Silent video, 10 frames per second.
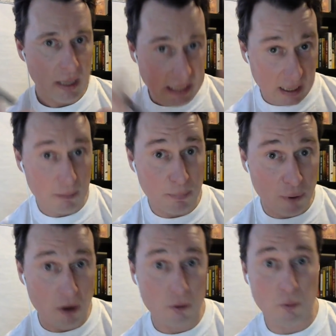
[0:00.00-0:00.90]
In
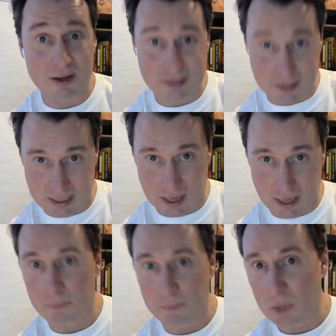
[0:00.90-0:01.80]
part 1
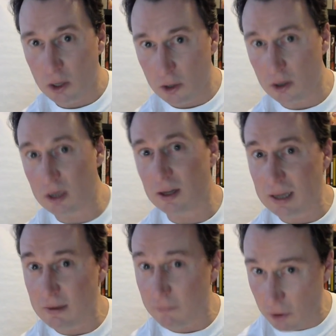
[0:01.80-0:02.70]
today, you're going to
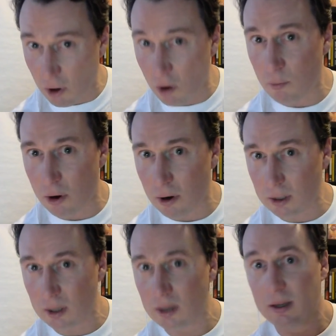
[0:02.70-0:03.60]
leave with homework.
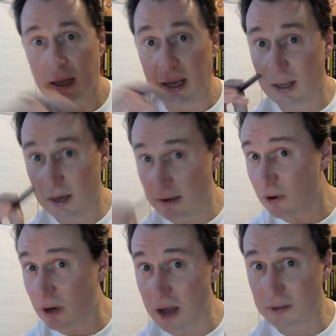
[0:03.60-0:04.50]
And if you
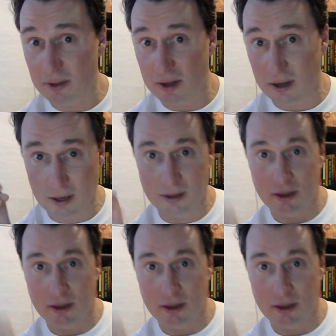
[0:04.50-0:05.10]
got the